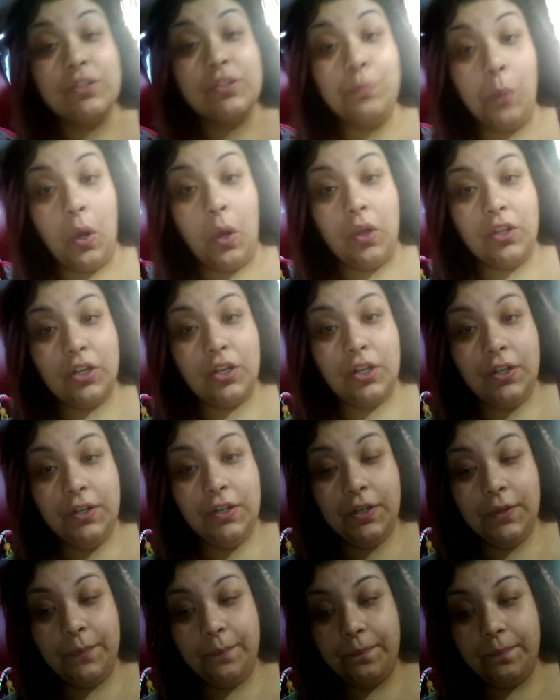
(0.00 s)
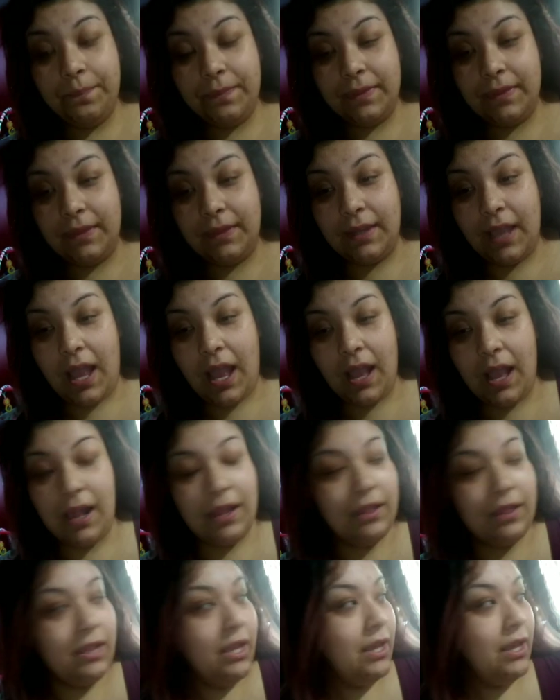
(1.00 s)
smaller,
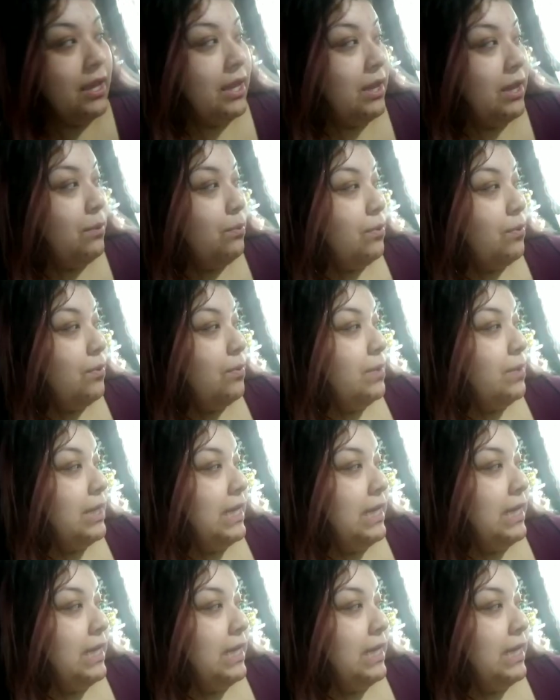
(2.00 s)
they will